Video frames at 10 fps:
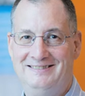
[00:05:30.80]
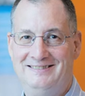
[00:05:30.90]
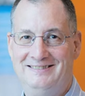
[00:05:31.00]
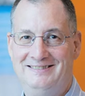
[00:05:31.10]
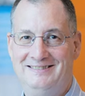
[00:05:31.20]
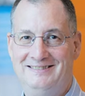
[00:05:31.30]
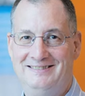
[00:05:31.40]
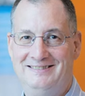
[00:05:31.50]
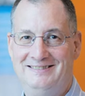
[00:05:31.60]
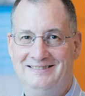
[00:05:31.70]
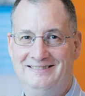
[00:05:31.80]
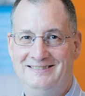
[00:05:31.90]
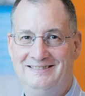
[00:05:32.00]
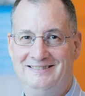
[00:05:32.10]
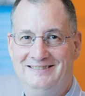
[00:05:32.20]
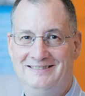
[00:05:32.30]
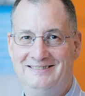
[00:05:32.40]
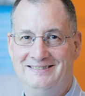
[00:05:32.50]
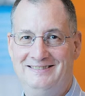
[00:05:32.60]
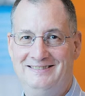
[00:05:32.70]

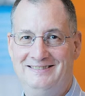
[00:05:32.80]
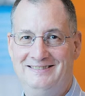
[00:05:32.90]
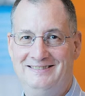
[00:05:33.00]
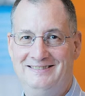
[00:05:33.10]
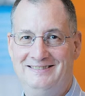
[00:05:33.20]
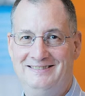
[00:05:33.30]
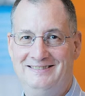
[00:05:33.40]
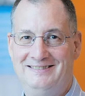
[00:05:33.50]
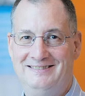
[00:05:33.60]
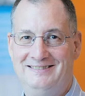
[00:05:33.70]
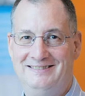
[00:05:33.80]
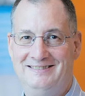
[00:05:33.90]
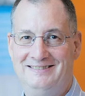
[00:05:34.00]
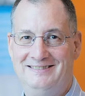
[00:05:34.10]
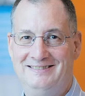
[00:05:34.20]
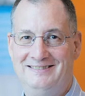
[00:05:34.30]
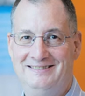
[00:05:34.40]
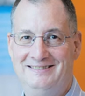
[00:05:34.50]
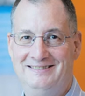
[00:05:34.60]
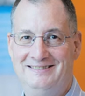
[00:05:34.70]

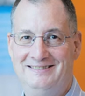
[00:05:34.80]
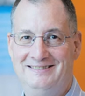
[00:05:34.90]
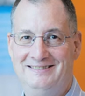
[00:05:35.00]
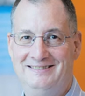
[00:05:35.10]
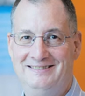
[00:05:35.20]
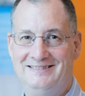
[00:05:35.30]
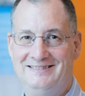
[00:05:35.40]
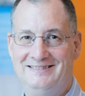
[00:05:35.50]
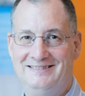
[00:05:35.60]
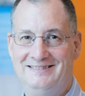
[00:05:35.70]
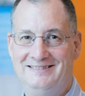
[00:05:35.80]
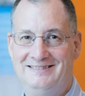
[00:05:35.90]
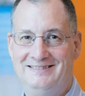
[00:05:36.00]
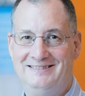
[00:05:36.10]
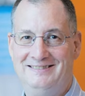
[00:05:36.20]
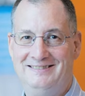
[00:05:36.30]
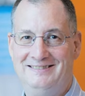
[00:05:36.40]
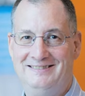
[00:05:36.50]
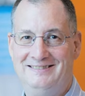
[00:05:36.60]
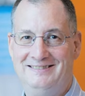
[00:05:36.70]

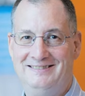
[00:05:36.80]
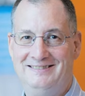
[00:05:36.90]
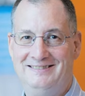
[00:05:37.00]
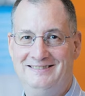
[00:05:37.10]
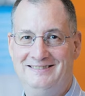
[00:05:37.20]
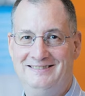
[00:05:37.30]
The face doesn't move, so there is nothing to read.